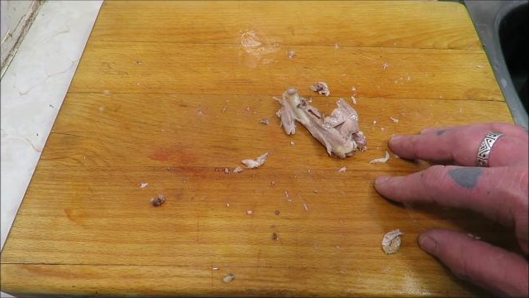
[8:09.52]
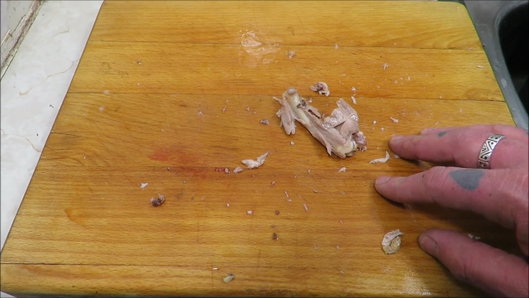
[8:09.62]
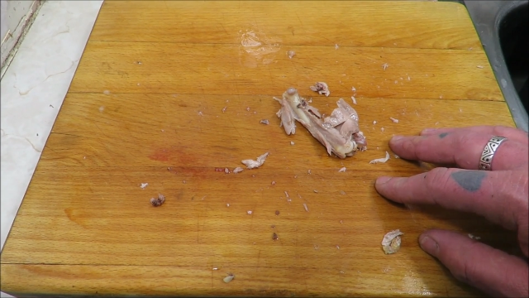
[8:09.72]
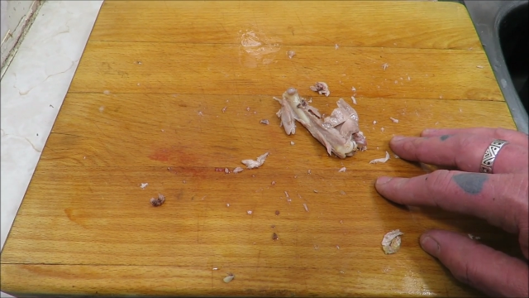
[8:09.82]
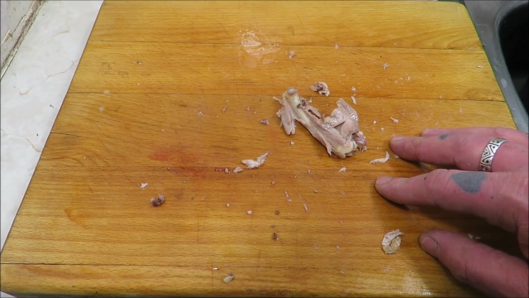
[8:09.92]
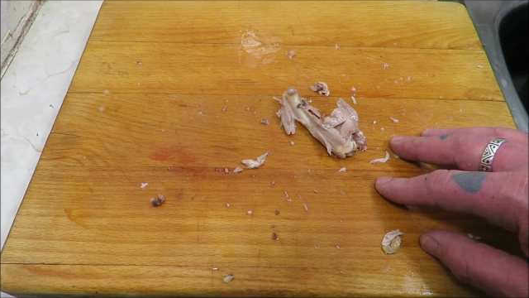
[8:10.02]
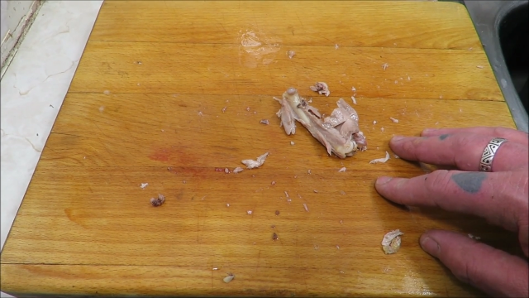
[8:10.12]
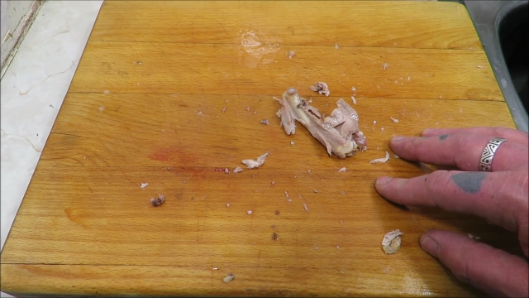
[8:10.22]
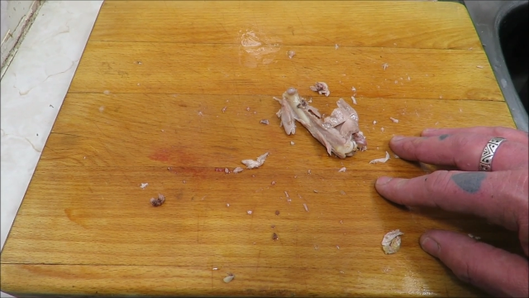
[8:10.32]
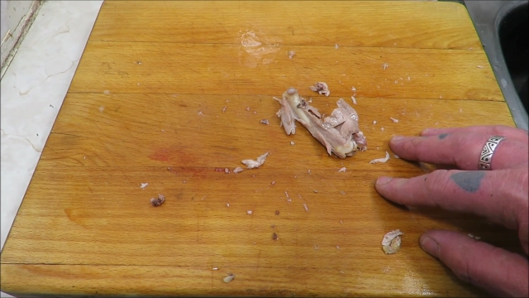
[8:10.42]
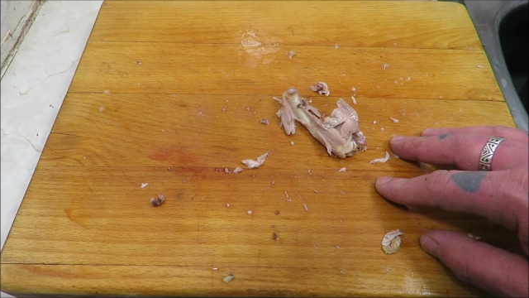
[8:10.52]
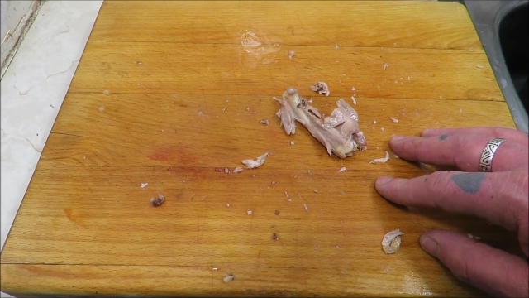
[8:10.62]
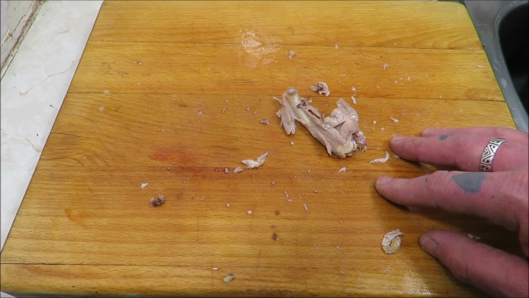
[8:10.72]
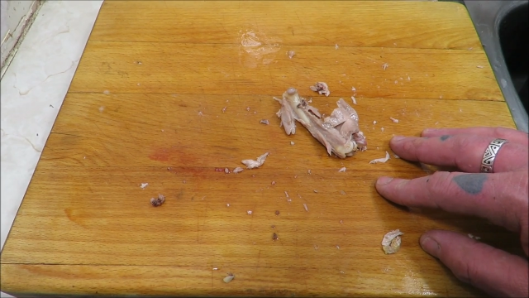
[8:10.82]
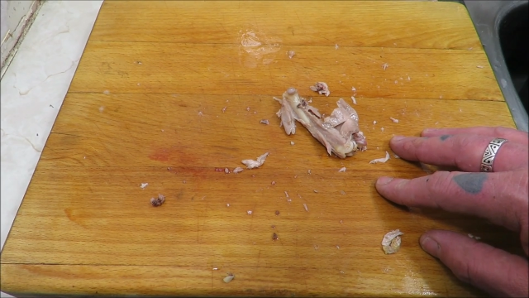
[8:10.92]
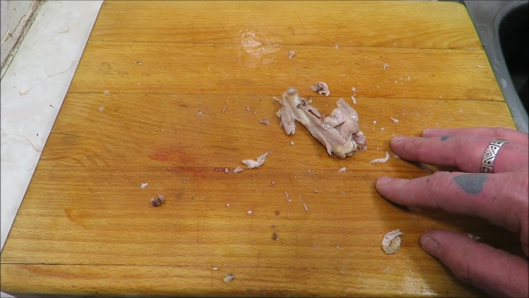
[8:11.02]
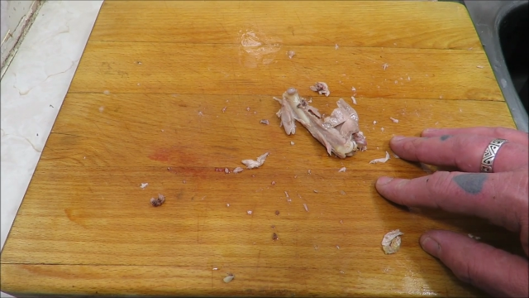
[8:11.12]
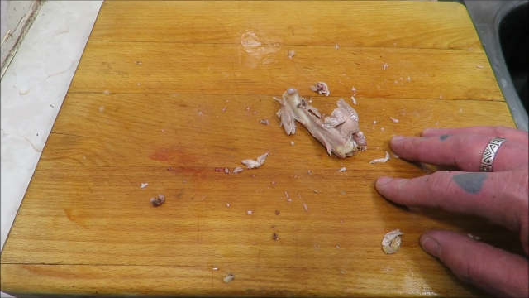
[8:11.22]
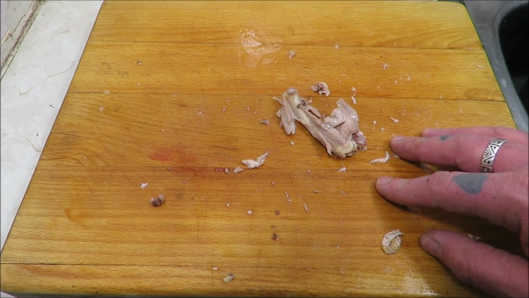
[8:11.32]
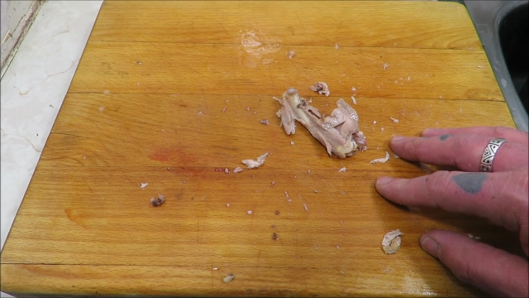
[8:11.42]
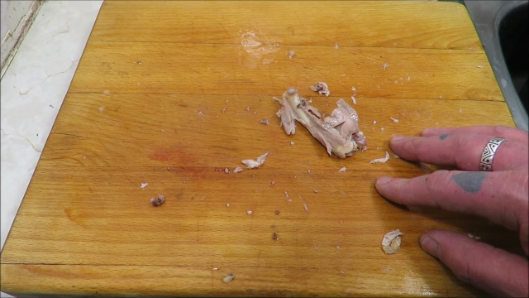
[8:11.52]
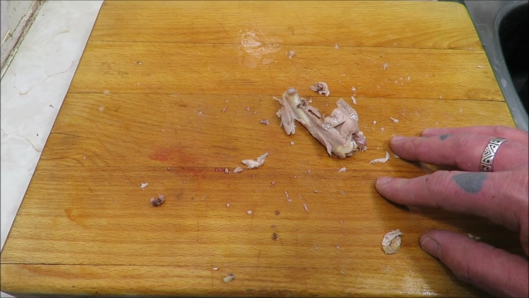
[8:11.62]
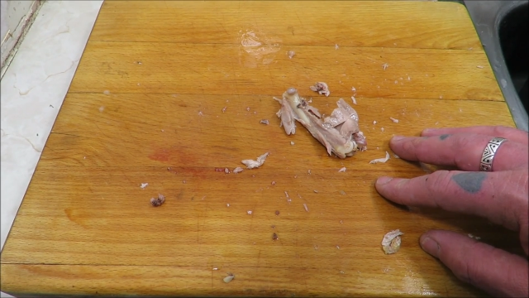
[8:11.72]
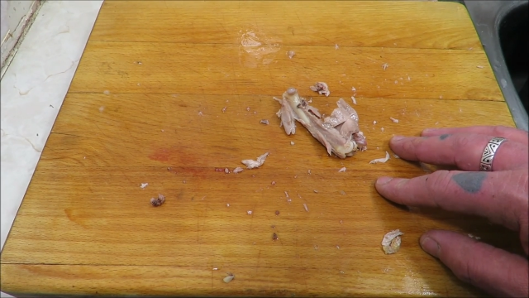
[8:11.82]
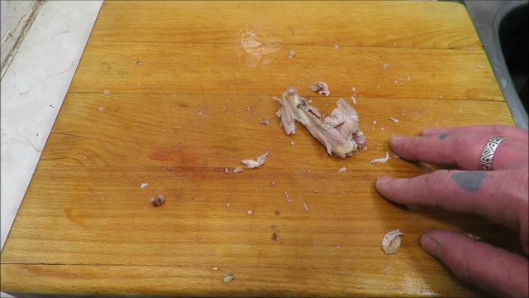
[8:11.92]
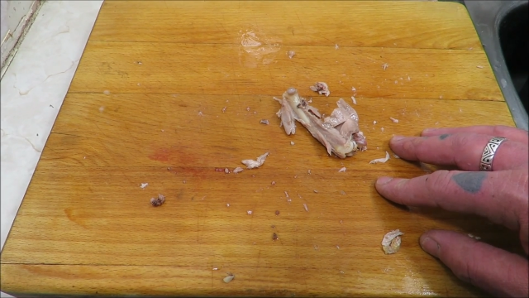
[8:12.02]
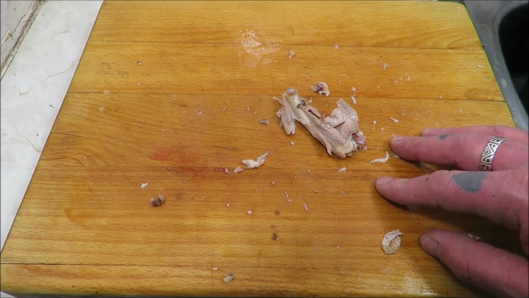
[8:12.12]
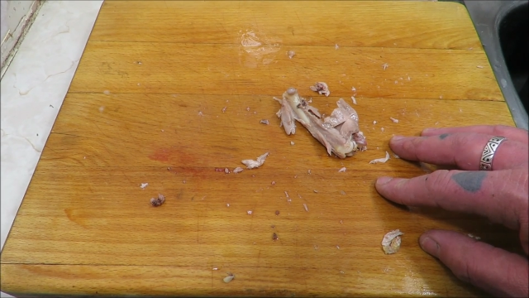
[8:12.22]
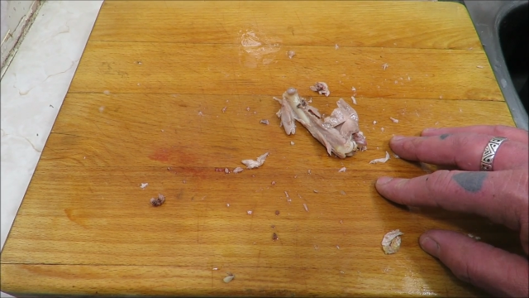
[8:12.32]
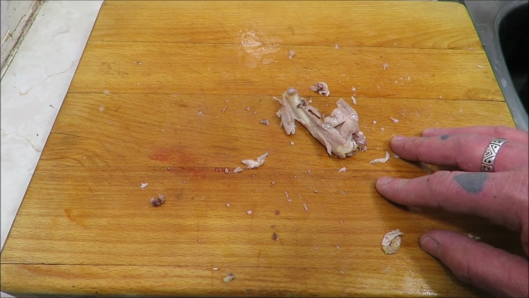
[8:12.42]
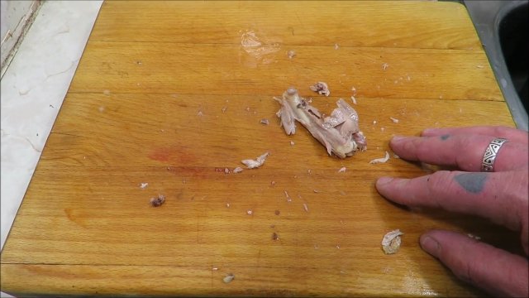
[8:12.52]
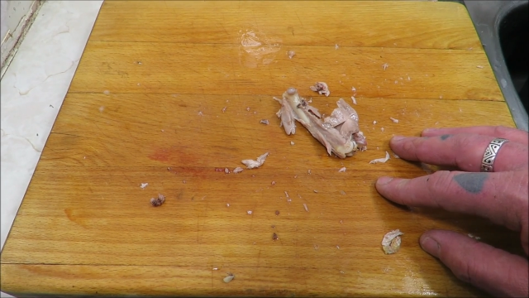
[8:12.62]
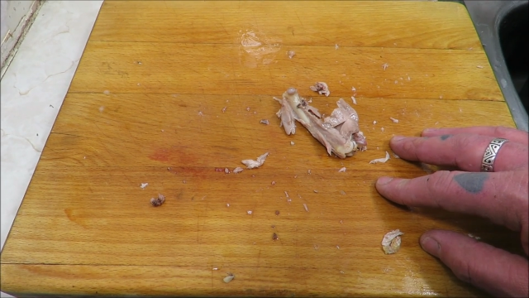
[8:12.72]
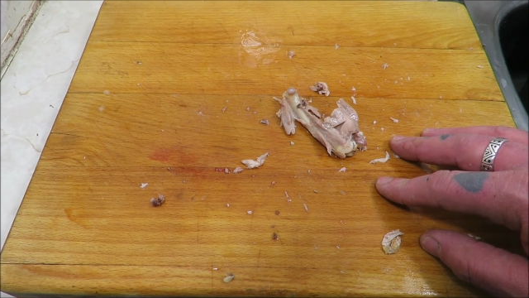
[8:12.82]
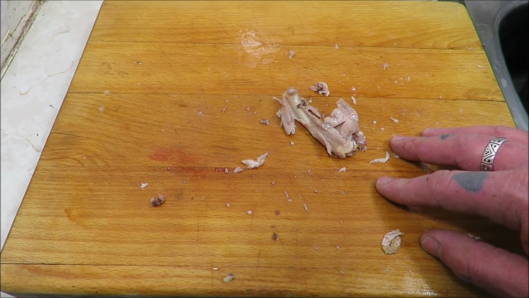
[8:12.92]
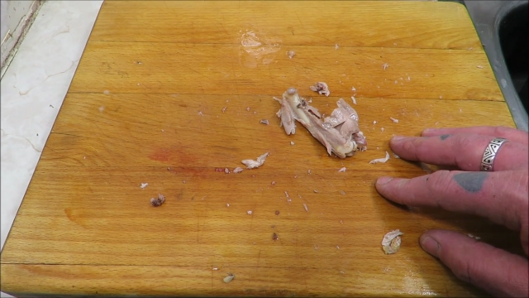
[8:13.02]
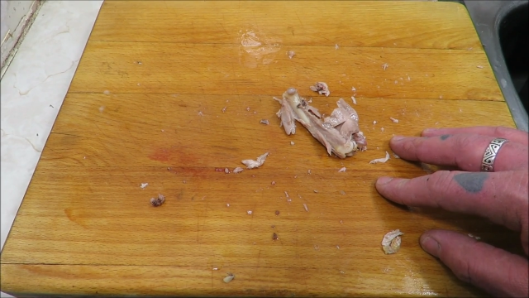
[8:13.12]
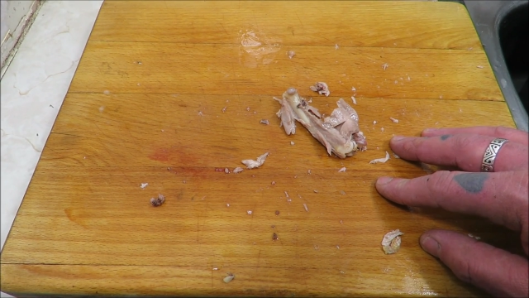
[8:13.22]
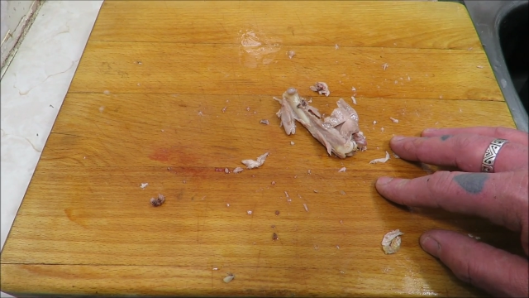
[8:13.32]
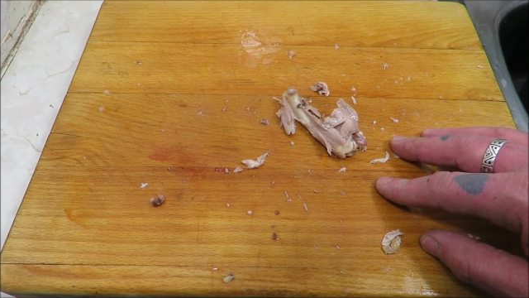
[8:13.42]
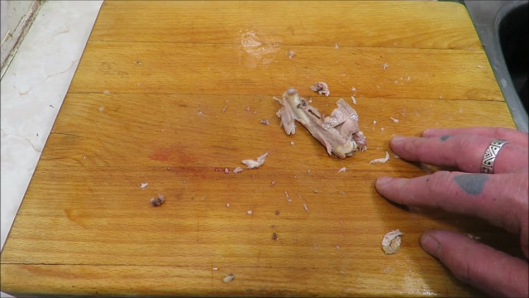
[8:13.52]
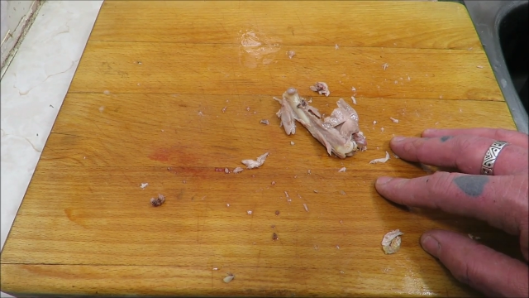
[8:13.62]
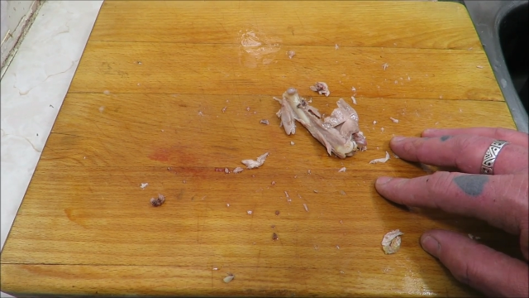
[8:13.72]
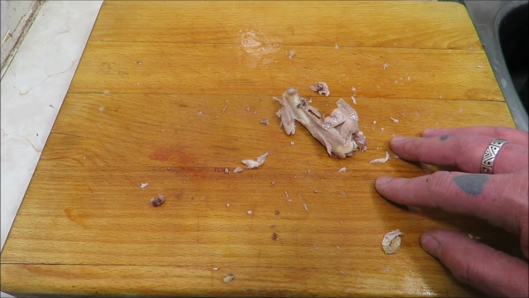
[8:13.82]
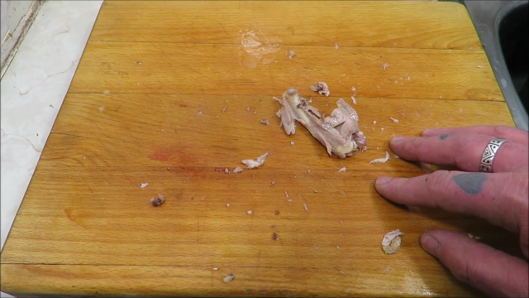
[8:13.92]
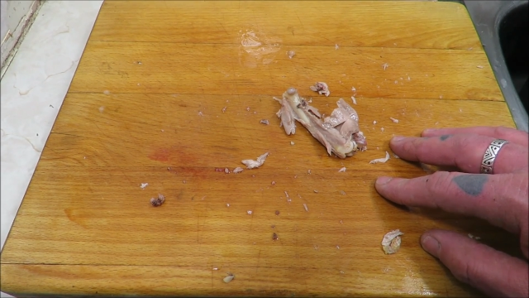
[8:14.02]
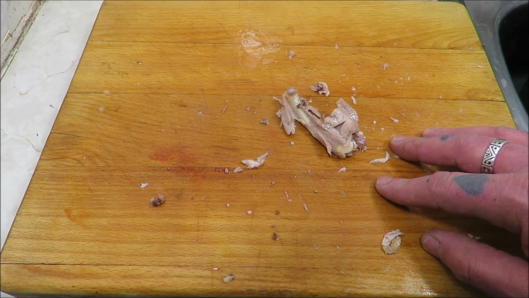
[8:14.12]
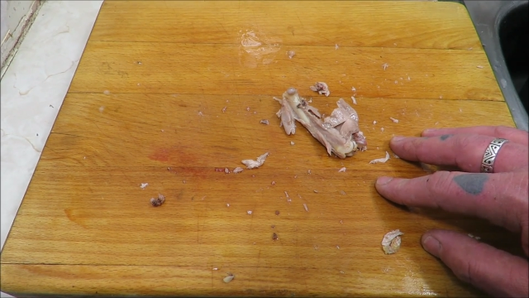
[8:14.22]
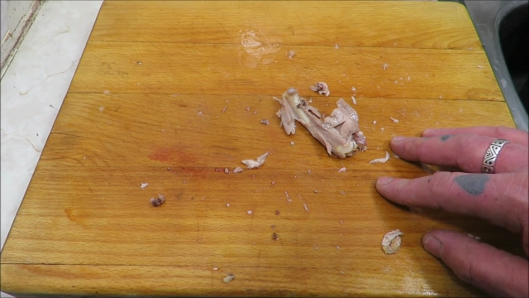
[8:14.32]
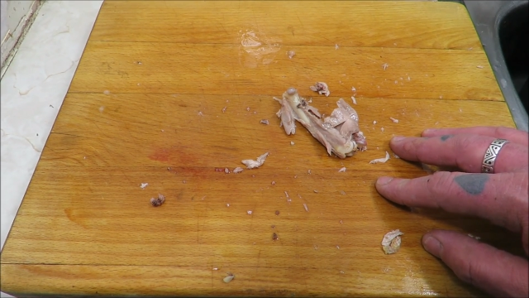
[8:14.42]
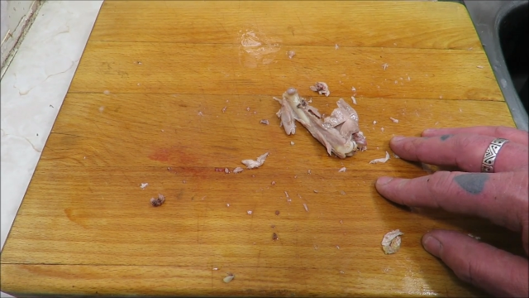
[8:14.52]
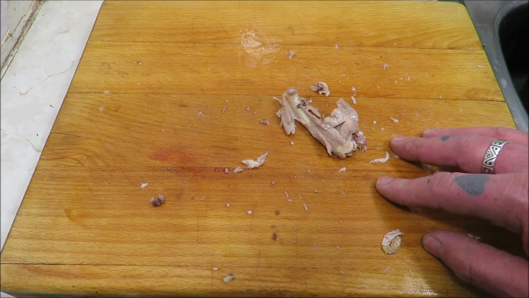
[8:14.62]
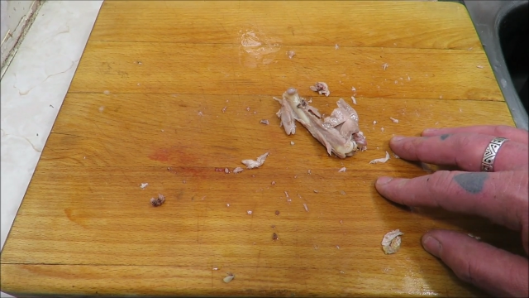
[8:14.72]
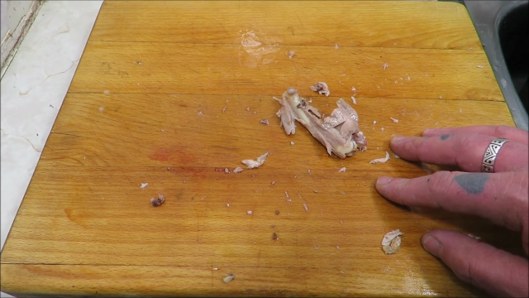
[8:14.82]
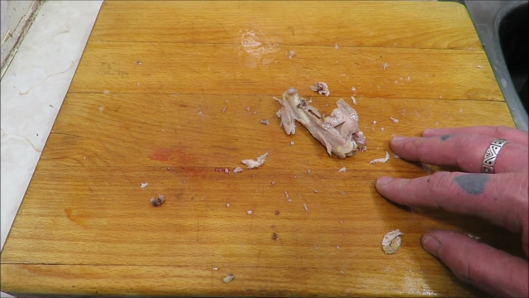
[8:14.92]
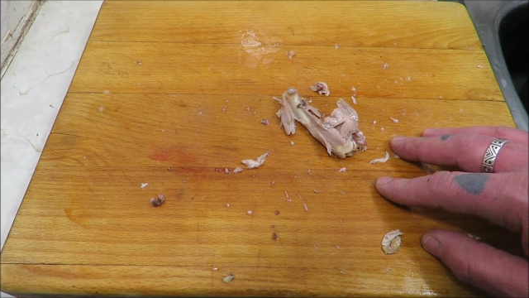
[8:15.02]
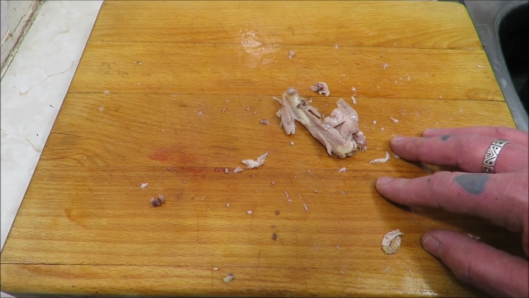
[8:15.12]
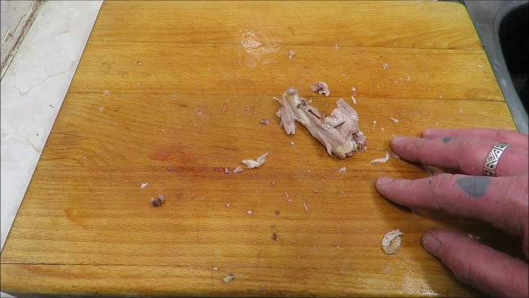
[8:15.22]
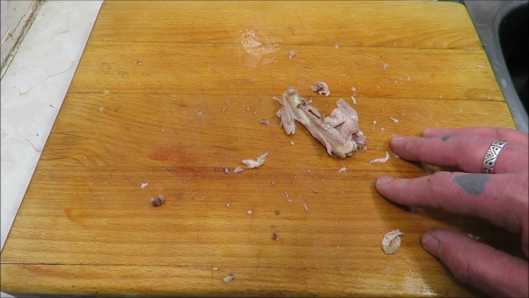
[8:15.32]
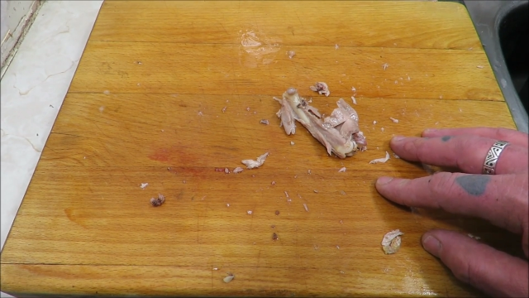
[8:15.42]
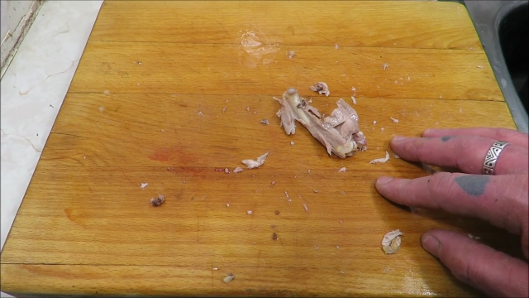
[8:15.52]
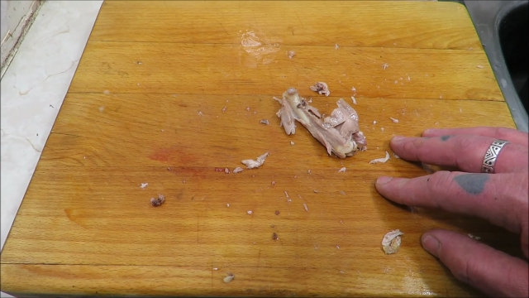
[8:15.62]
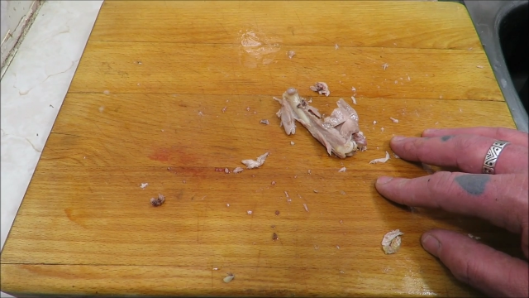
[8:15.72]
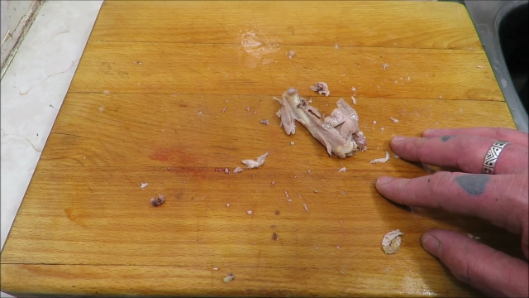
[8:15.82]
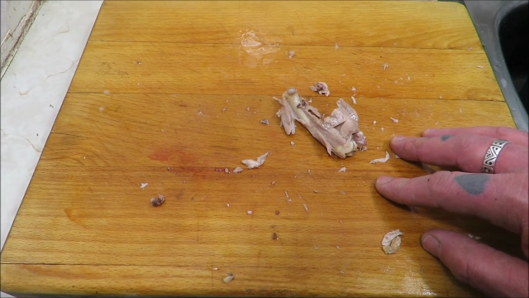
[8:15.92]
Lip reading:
Nobody's mouth can be seen.